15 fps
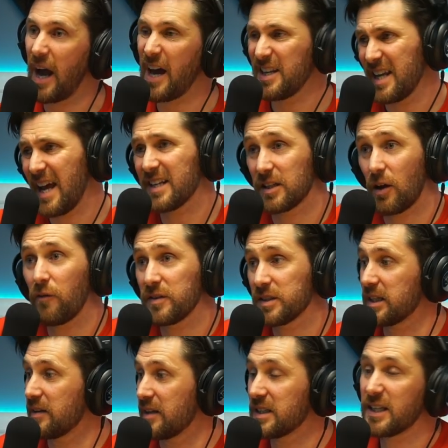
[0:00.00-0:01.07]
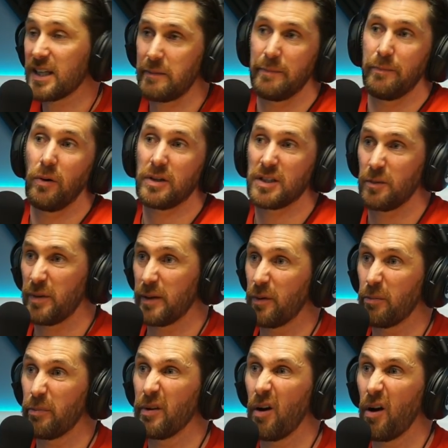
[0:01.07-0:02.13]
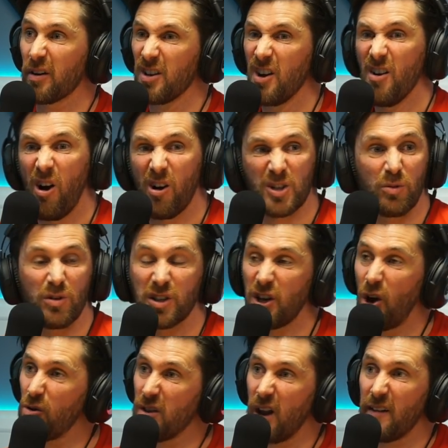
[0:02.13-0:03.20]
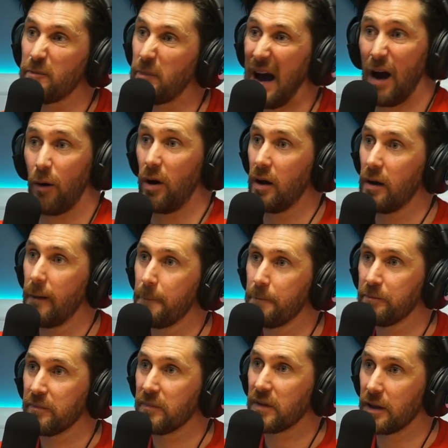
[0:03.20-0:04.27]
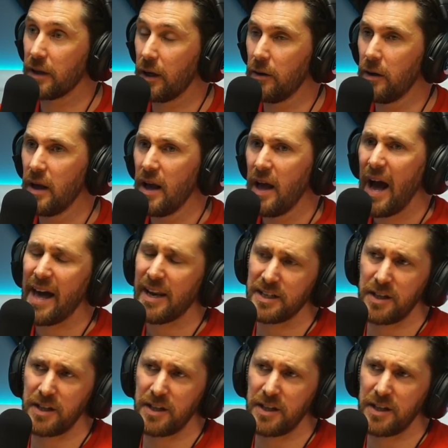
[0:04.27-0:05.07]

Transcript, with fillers: And mm. yes, obviously, there's going to be pockets of people be like, I just want to go and and have power. Yeah, yeah. You know, and I